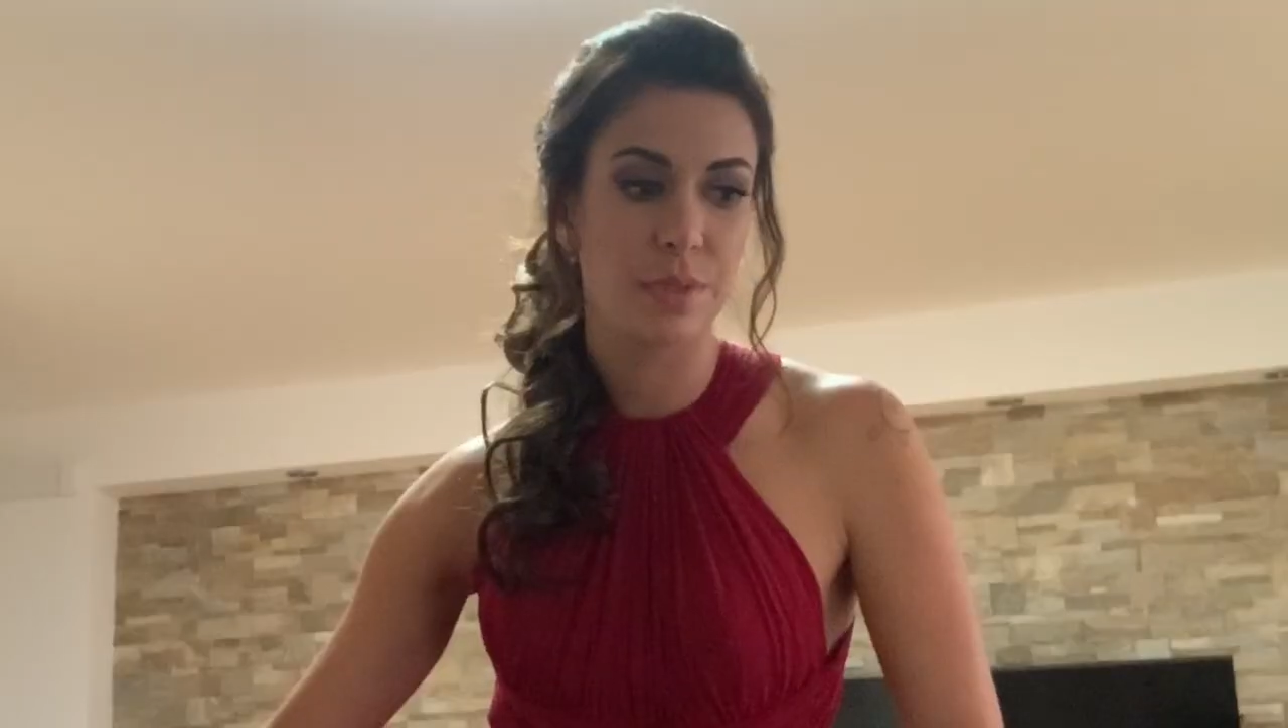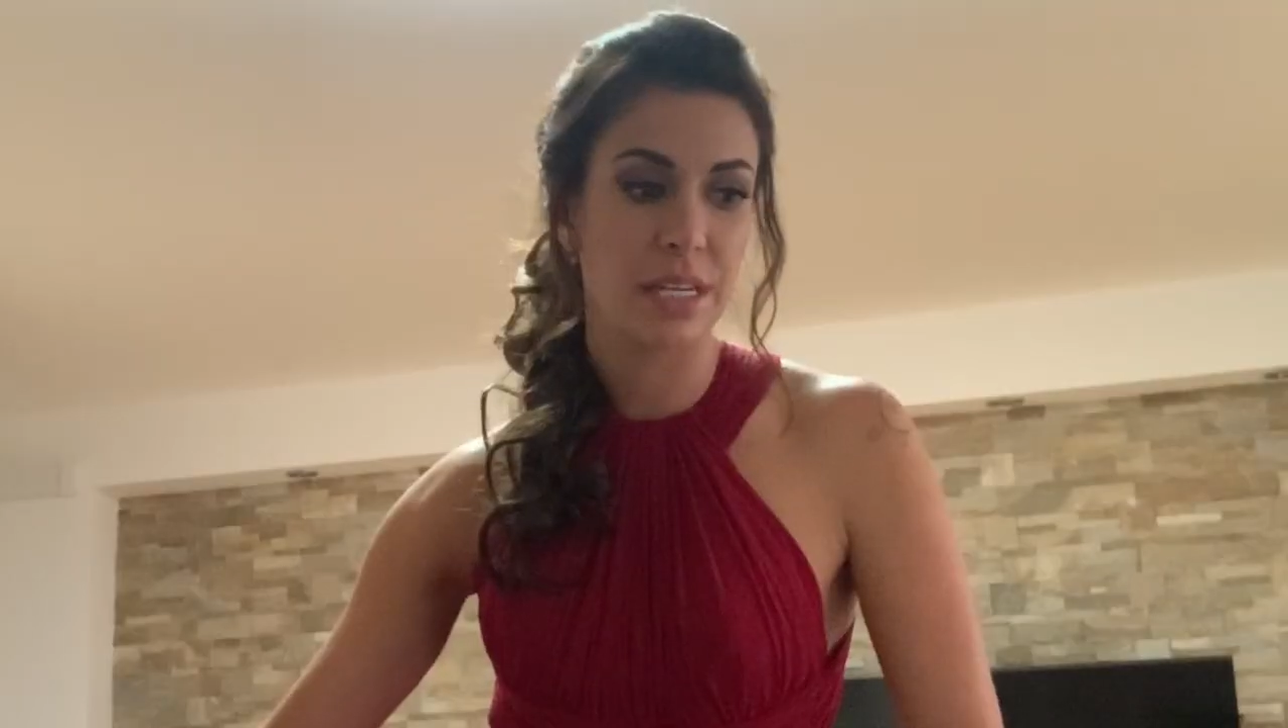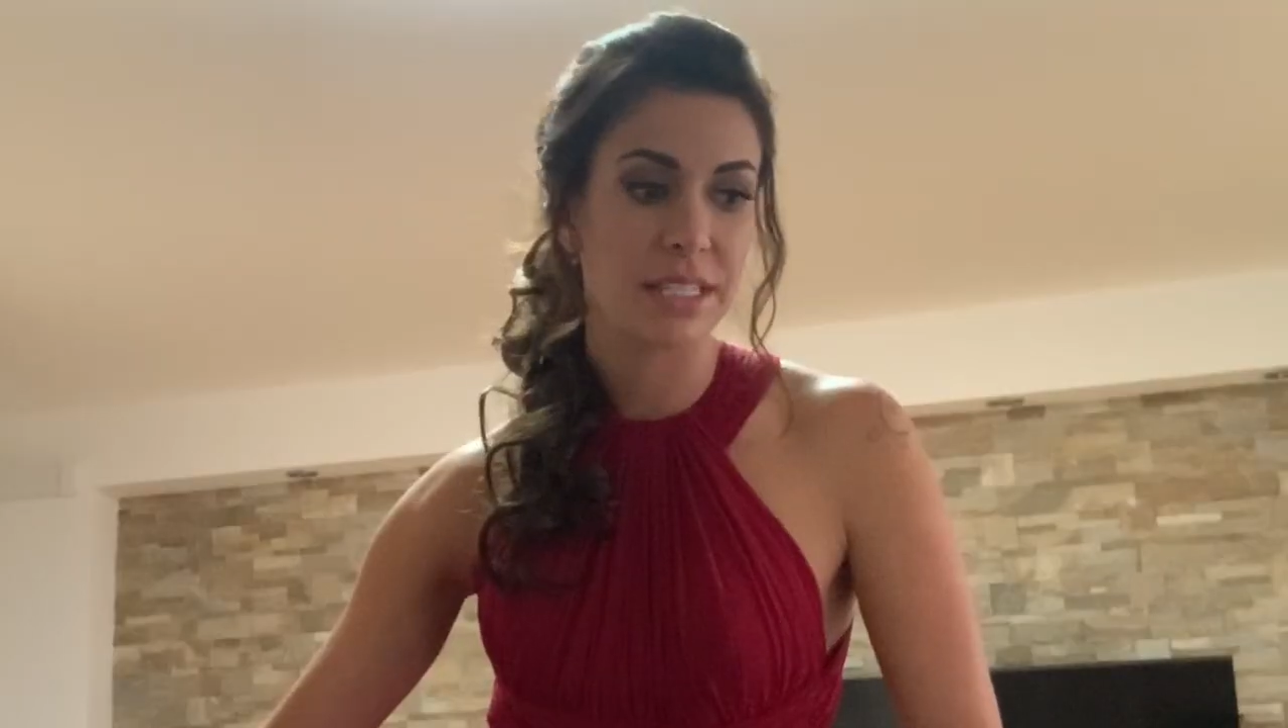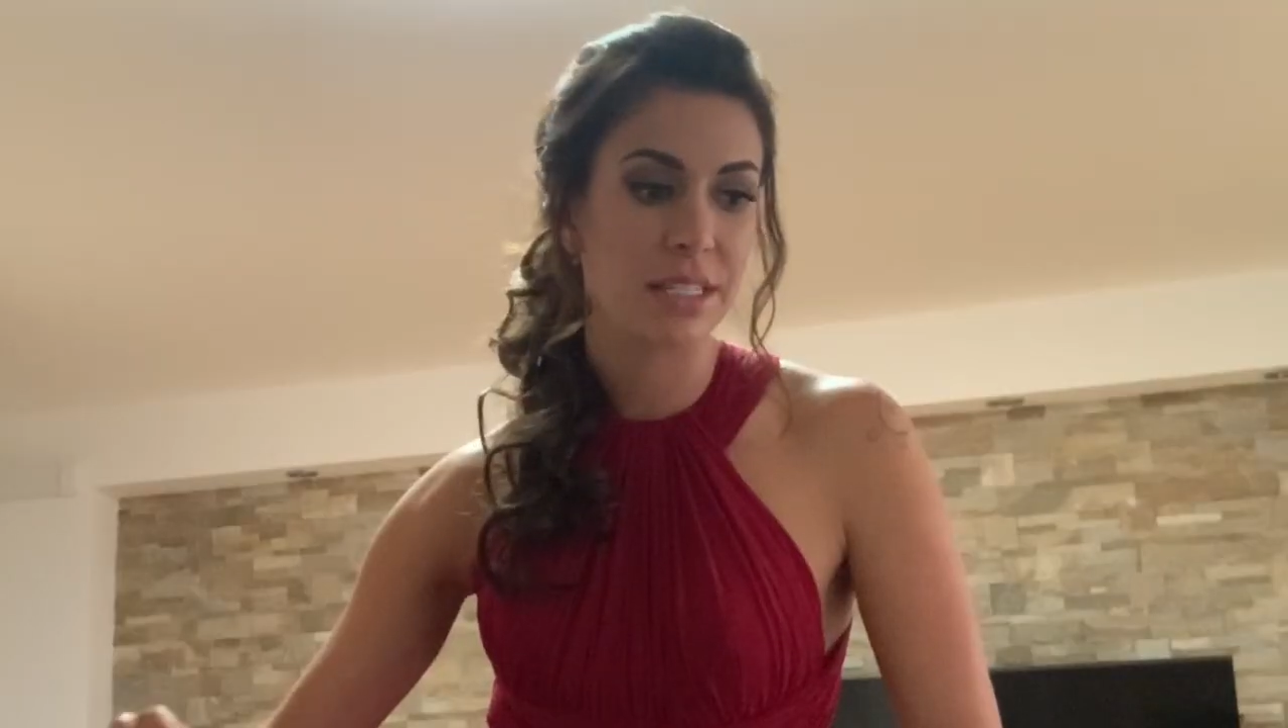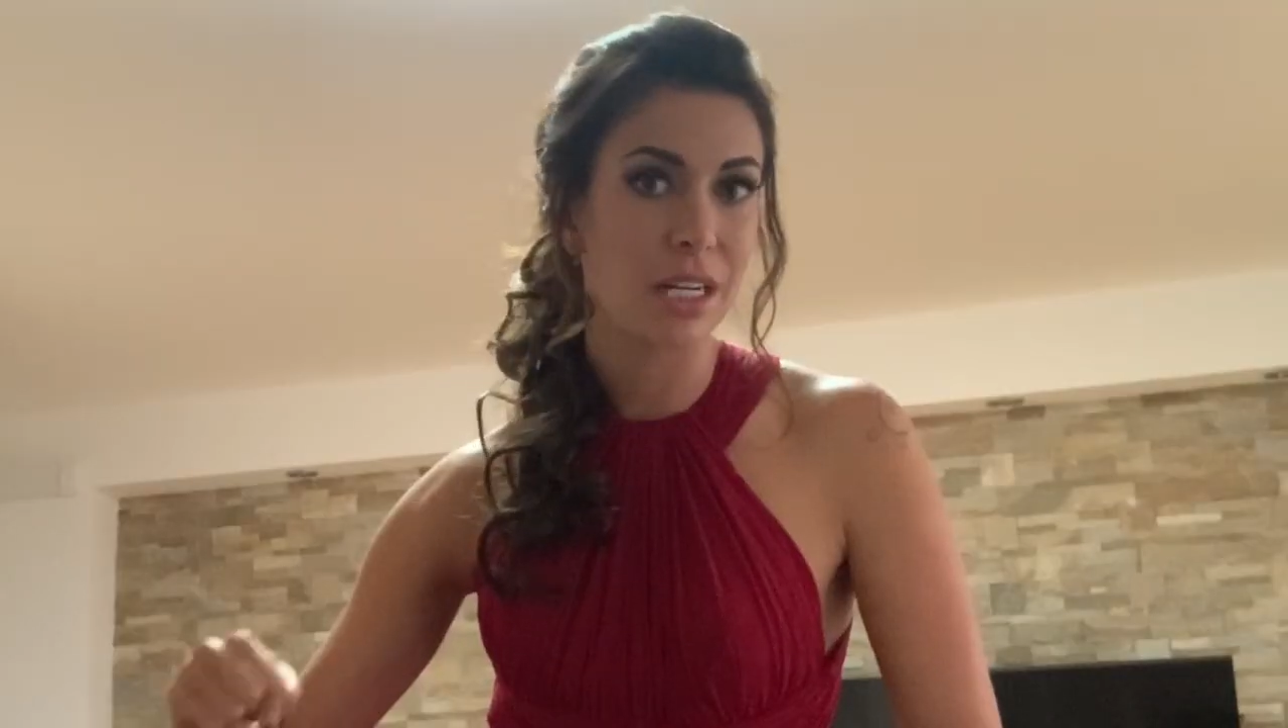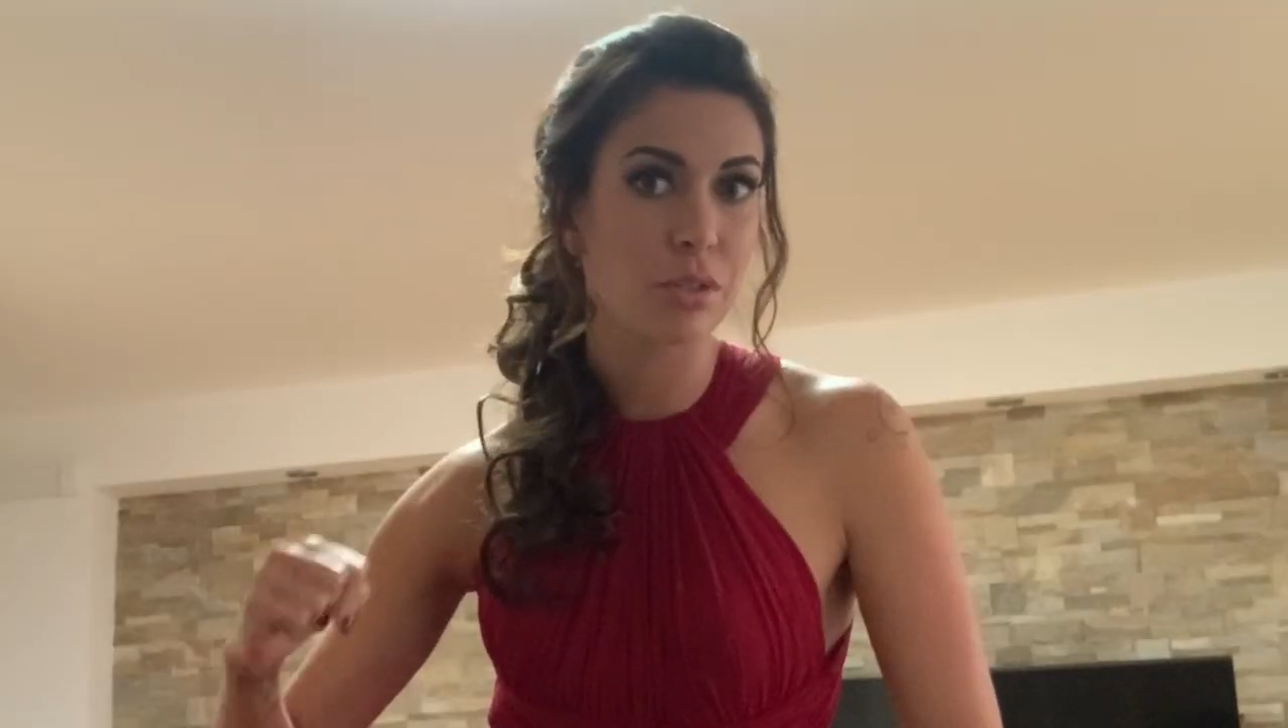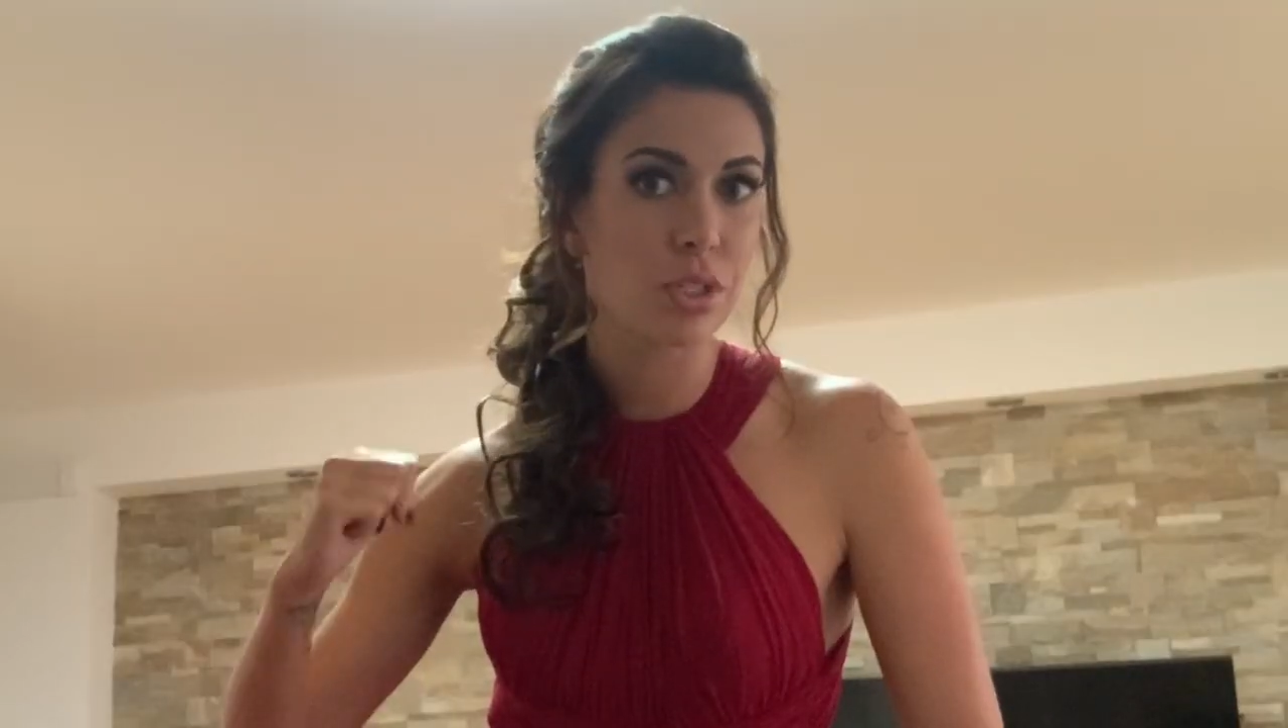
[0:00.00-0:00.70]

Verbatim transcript: They start to